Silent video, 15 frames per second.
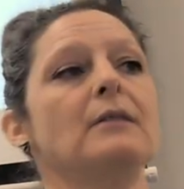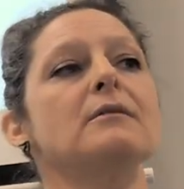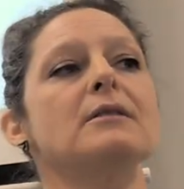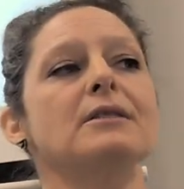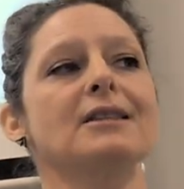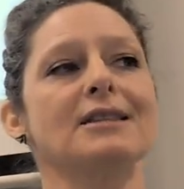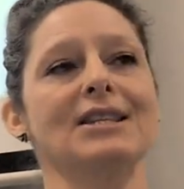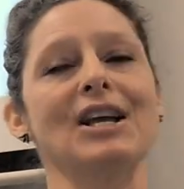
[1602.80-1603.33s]

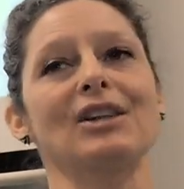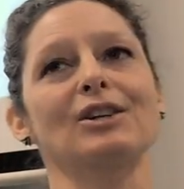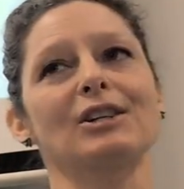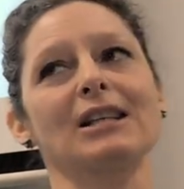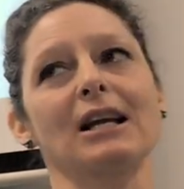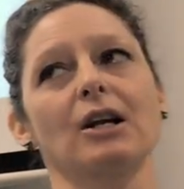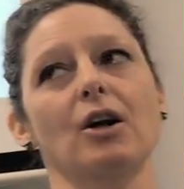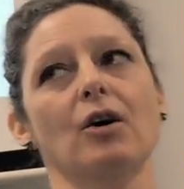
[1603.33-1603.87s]
This is the other
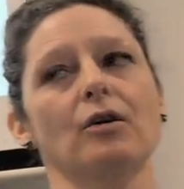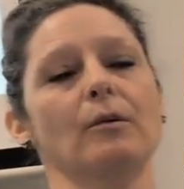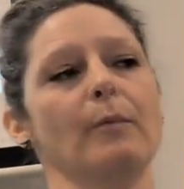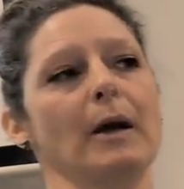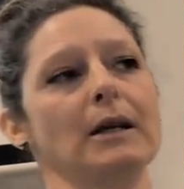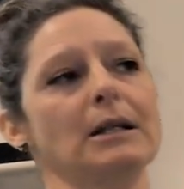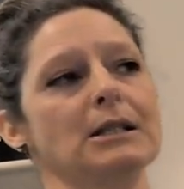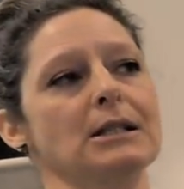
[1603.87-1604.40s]
side of
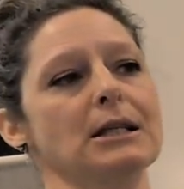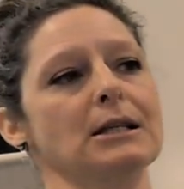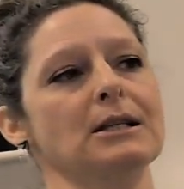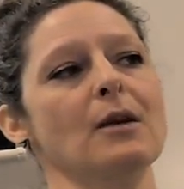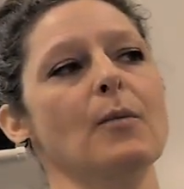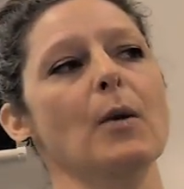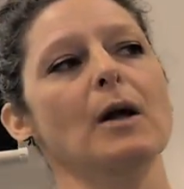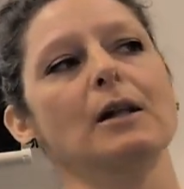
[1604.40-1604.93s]
codependency.
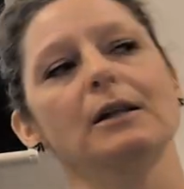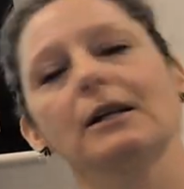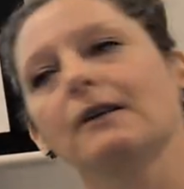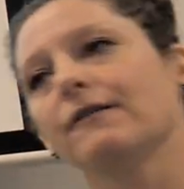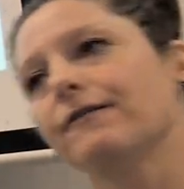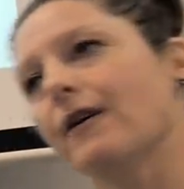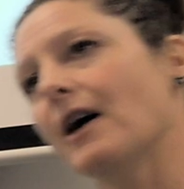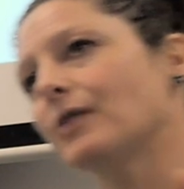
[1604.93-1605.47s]
Typically, a
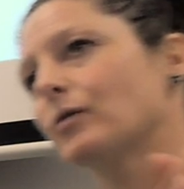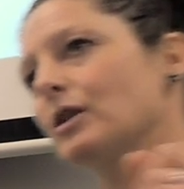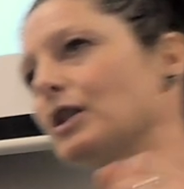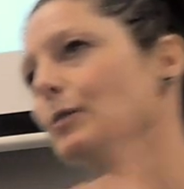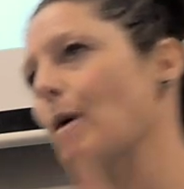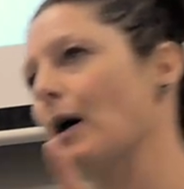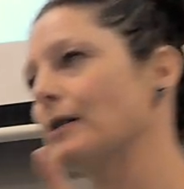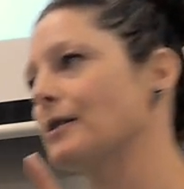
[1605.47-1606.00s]
fawn
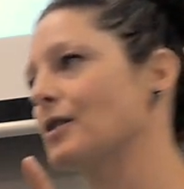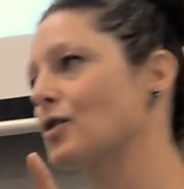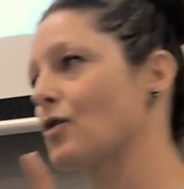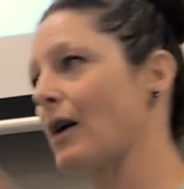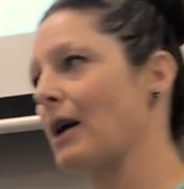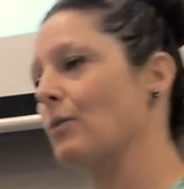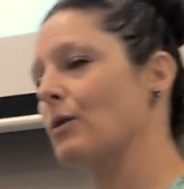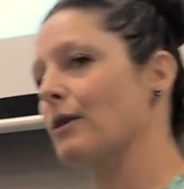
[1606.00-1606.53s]
response is
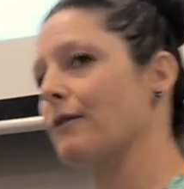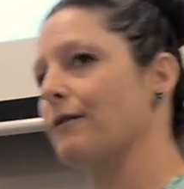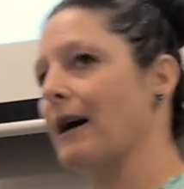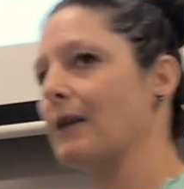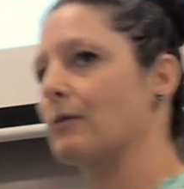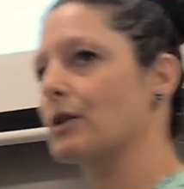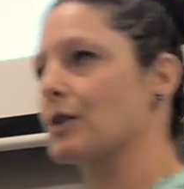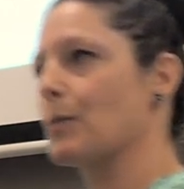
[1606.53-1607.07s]
great with a
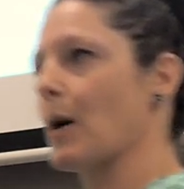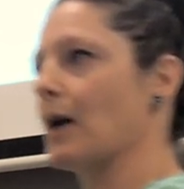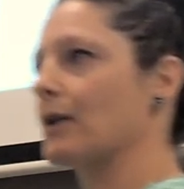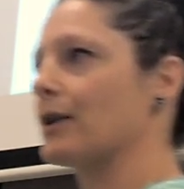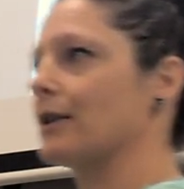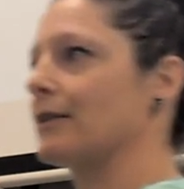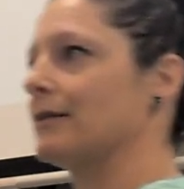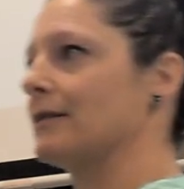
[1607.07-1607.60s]
fight
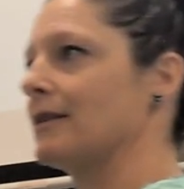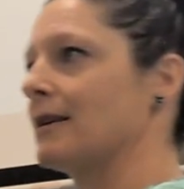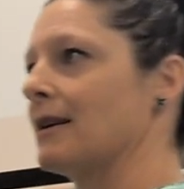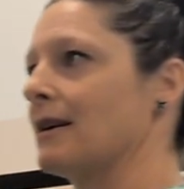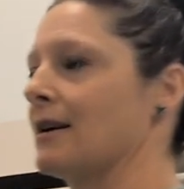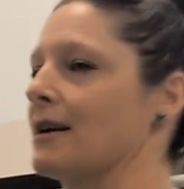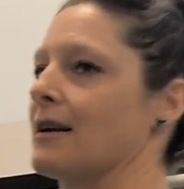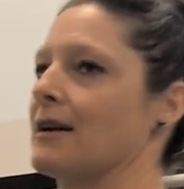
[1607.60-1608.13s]
responder.
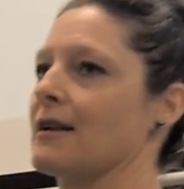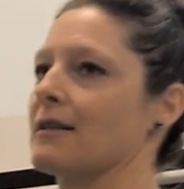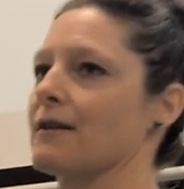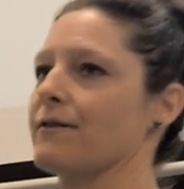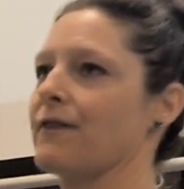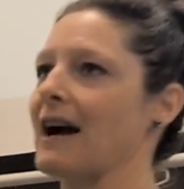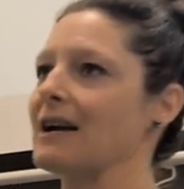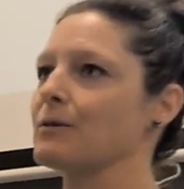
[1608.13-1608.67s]
The
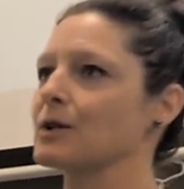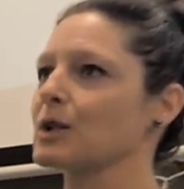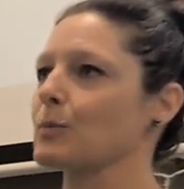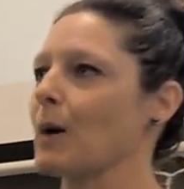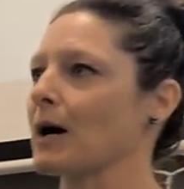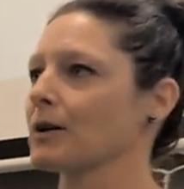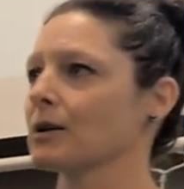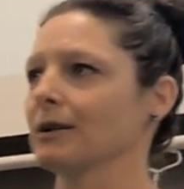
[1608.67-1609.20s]
fight
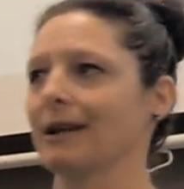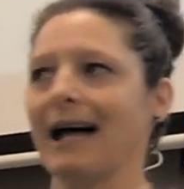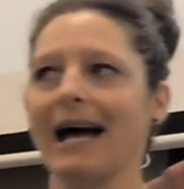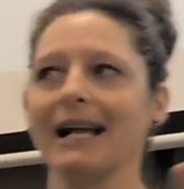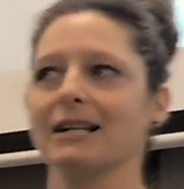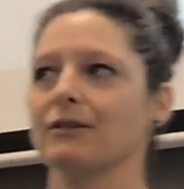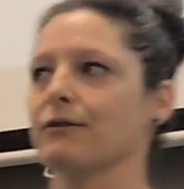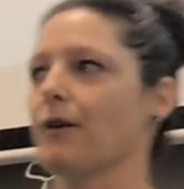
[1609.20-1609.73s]
responder
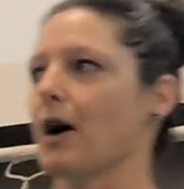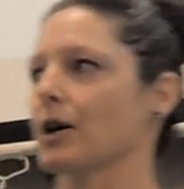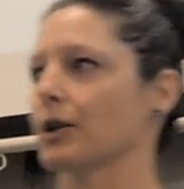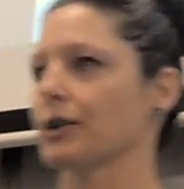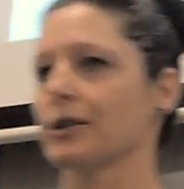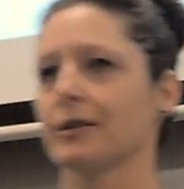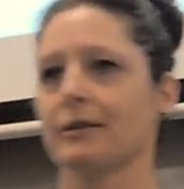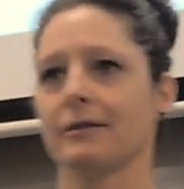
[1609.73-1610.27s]
likes
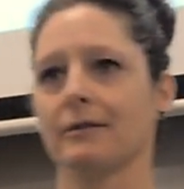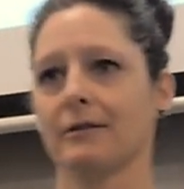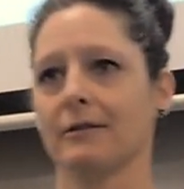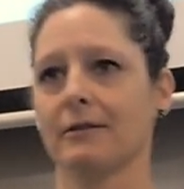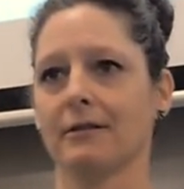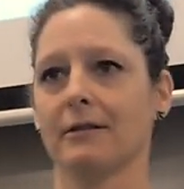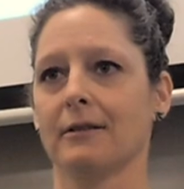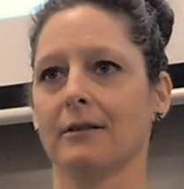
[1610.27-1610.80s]
fawners
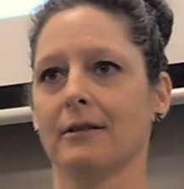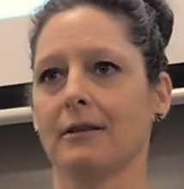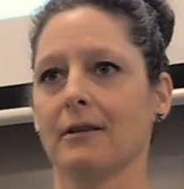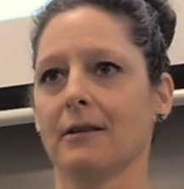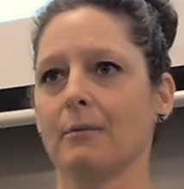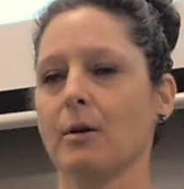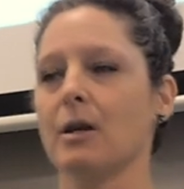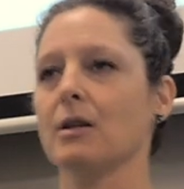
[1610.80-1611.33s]

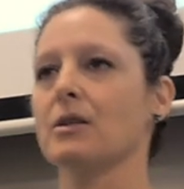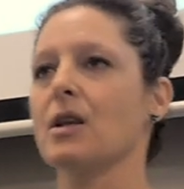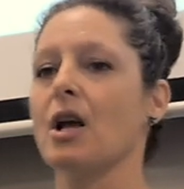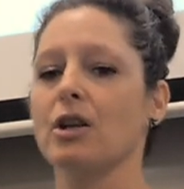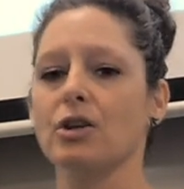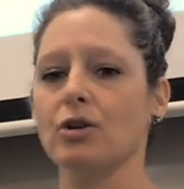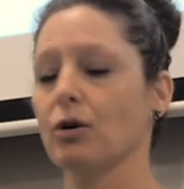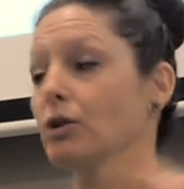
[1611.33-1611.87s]
because
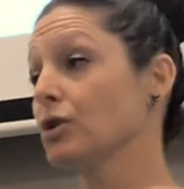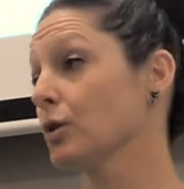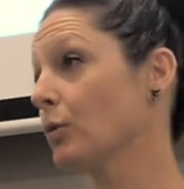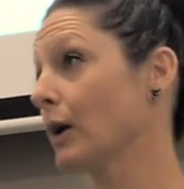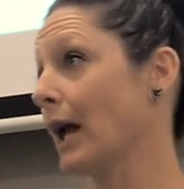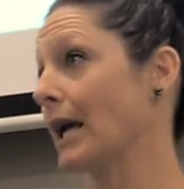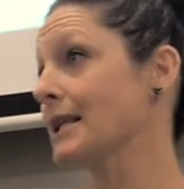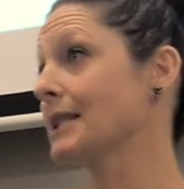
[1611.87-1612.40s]
you'll do
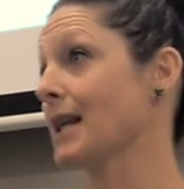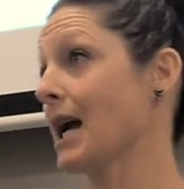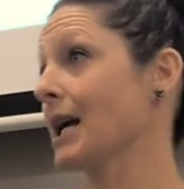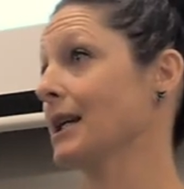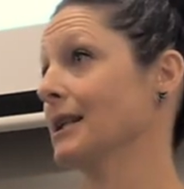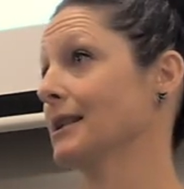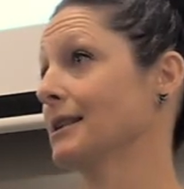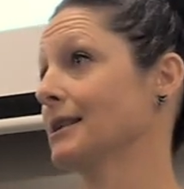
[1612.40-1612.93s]
what I
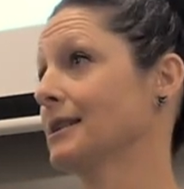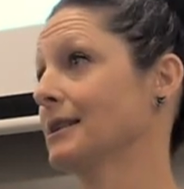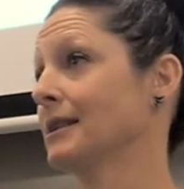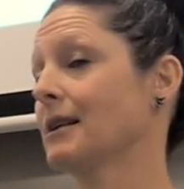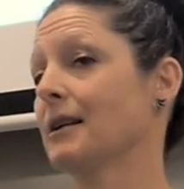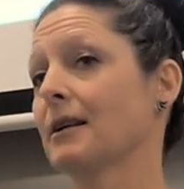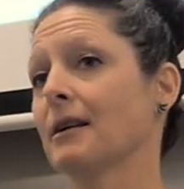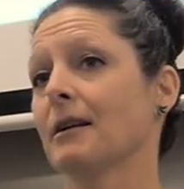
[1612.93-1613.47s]
say.
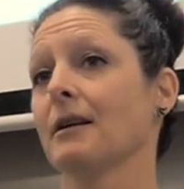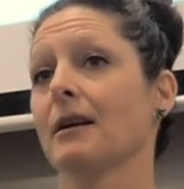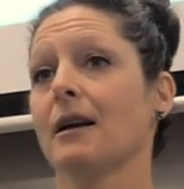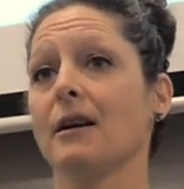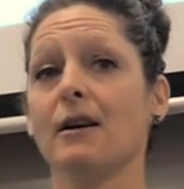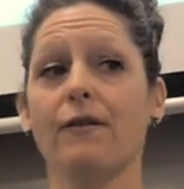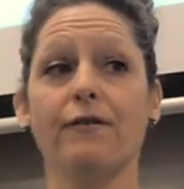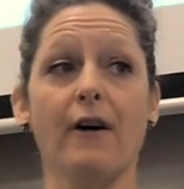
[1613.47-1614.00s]

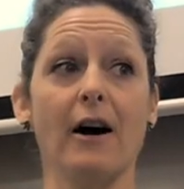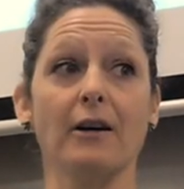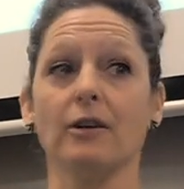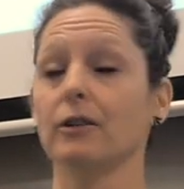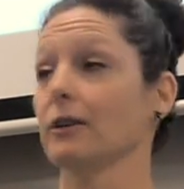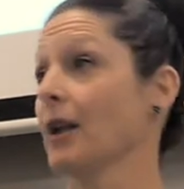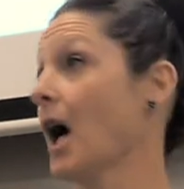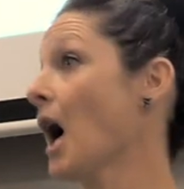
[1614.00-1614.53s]
And a
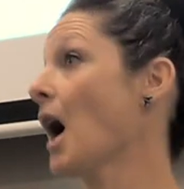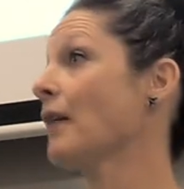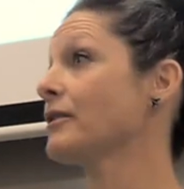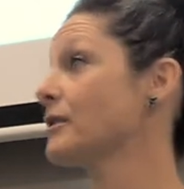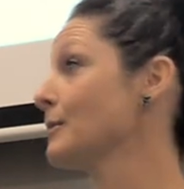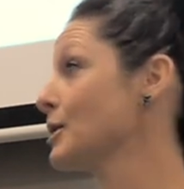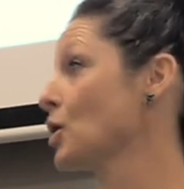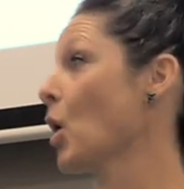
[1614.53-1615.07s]
fawner loves
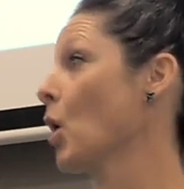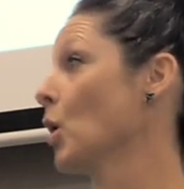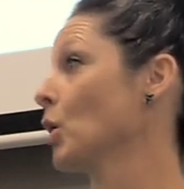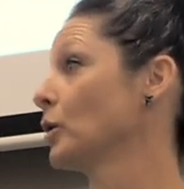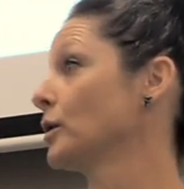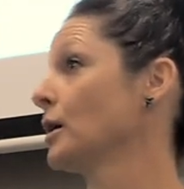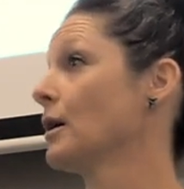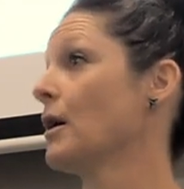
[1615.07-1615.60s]
to be
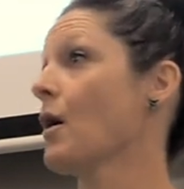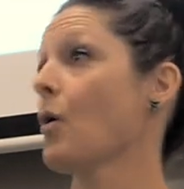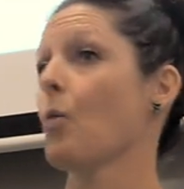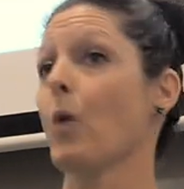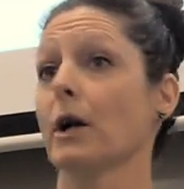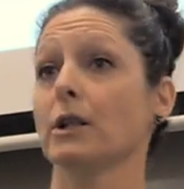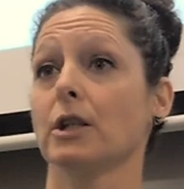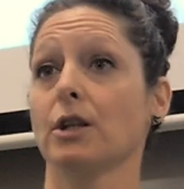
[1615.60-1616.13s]
told
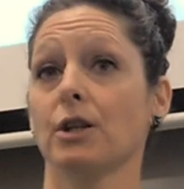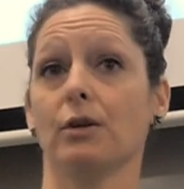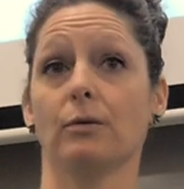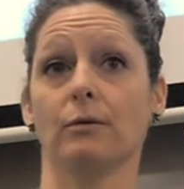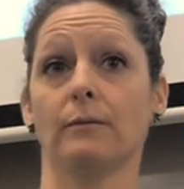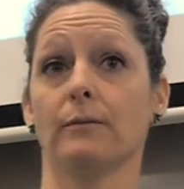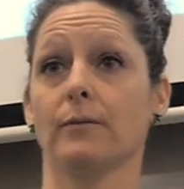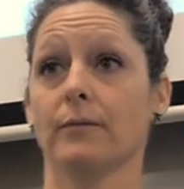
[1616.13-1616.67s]
what to do.
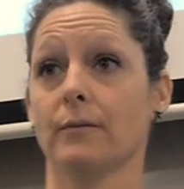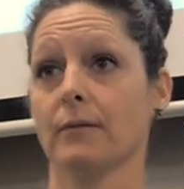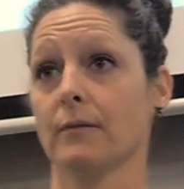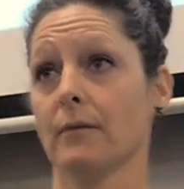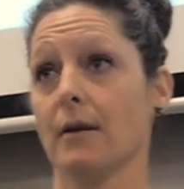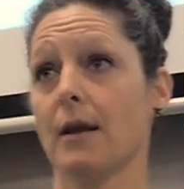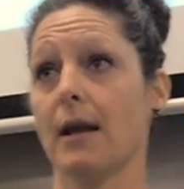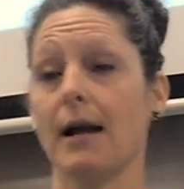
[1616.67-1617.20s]

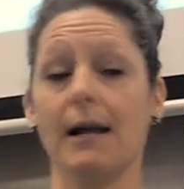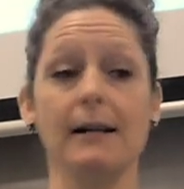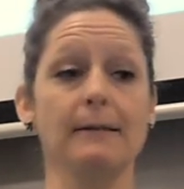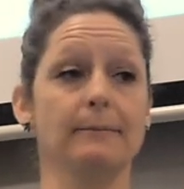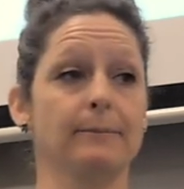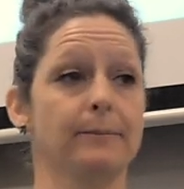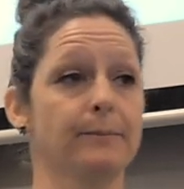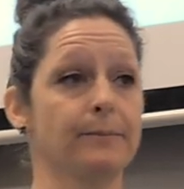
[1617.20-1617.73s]
Okay?